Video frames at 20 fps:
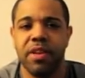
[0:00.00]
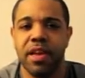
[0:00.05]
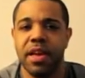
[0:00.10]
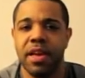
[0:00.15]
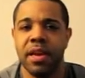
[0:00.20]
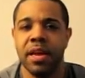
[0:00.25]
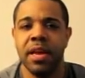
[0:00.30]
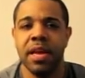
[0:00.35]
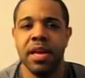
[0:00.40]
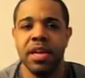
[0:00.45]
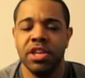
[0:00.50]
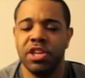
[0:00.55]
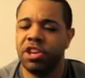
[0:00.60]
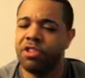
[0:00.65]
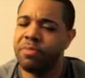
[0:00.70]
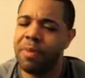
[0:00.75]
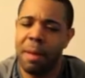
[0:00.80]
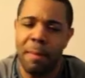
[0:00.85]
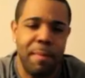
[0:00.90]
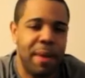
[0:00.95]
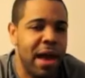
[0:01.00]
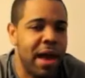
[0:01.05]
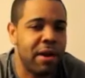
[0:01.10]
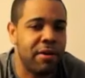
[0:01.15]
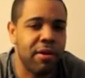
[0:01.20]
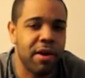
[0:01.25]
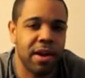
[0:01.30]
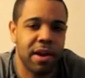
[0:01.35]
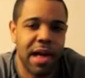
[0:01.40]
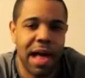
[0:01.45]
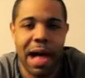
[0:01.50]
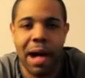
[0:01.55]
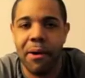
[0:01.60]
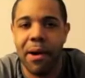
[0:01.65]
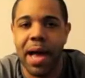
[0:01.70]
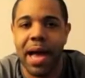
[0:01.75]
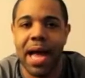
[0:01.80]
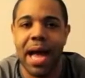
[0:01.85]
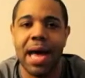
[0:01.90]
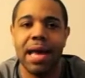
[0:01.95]
and just my background of how
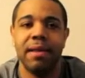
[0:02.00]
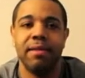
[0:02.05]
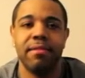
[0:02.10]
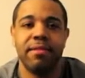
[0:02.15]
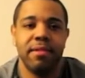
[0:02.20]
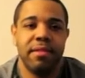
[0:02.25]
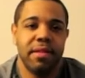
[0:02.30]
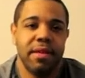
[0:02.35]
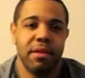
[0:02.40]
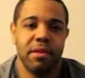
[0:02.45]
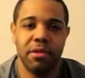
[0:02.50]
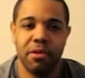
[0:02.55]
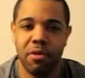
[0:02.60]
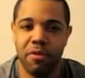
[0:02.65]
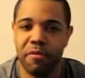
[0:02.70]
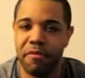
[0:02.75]
I got into this whole